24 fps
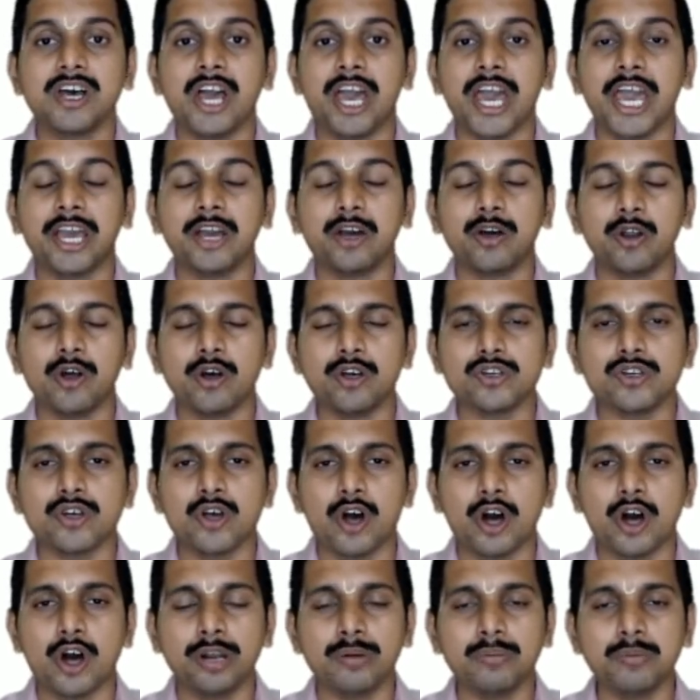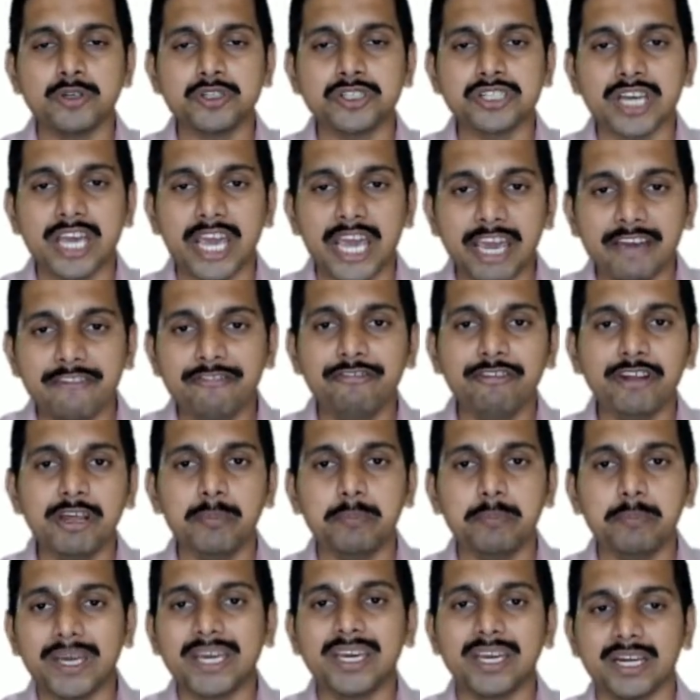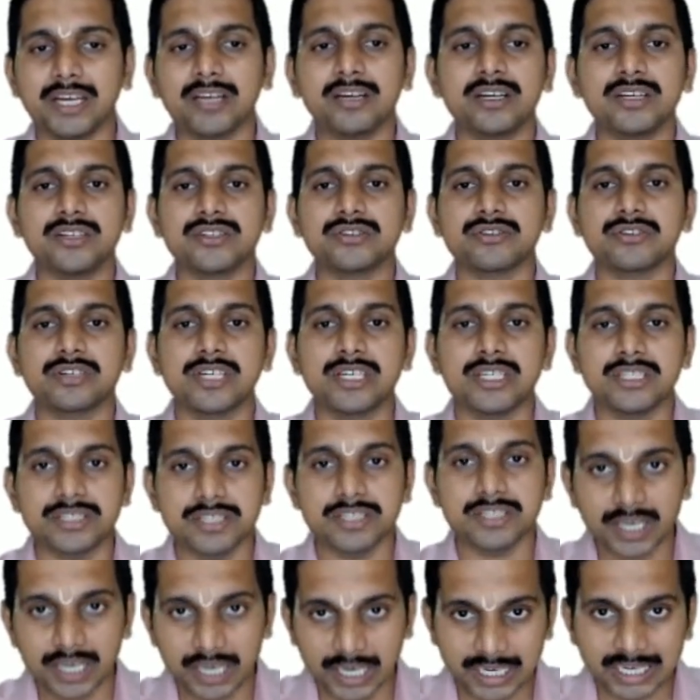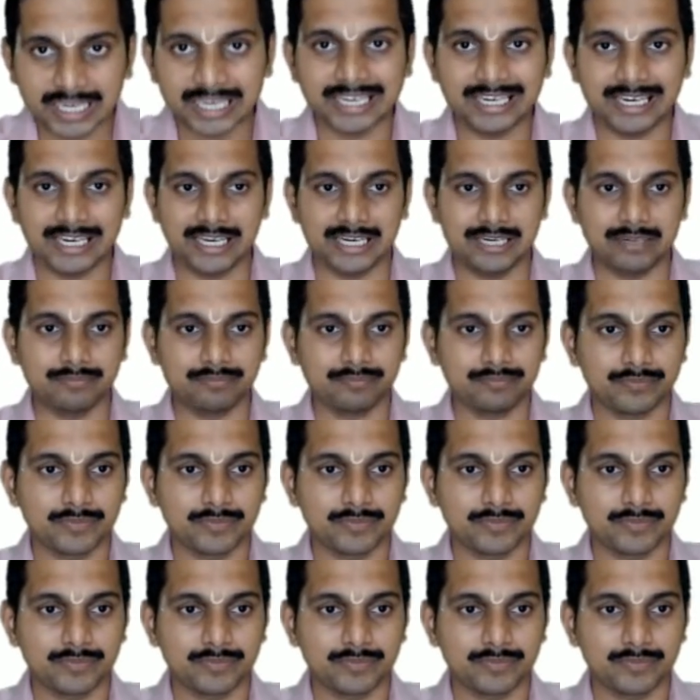across almost every big industries in India.